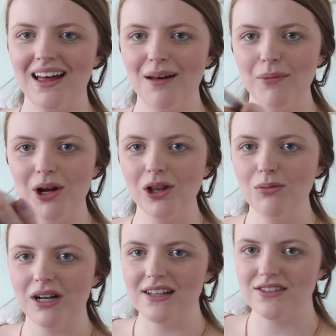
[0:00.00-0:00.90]
Mary
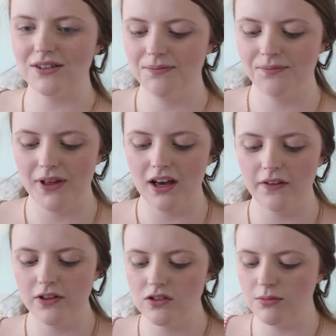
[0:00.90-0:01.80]
Luminizer. I
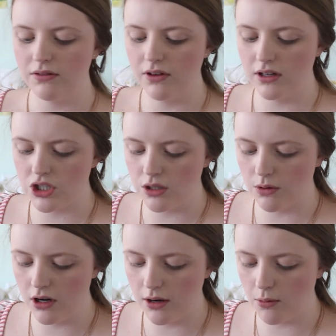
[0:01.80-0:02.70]
got this from my friend. She didn't
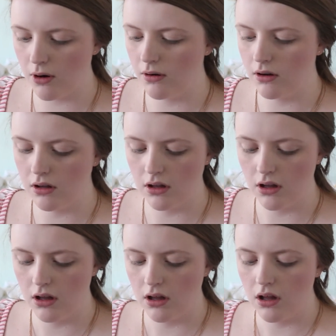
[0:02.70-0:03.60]
want it anymore.
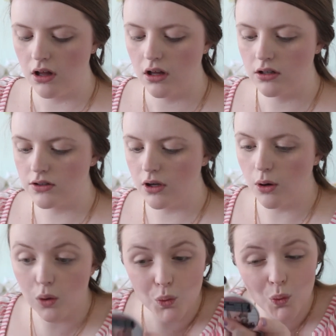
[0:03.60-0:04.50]

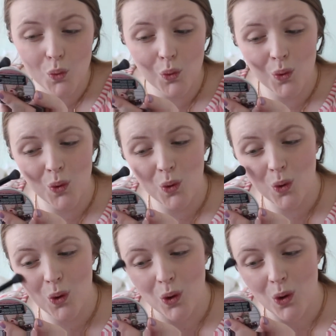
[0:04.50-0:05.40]
So
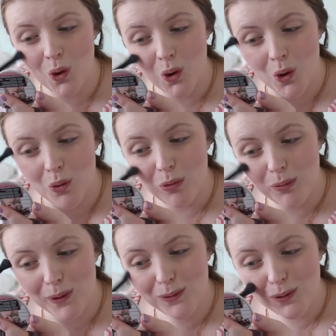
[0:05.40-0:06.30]

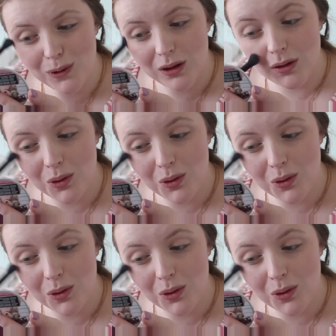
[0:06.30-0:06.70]
maybe I should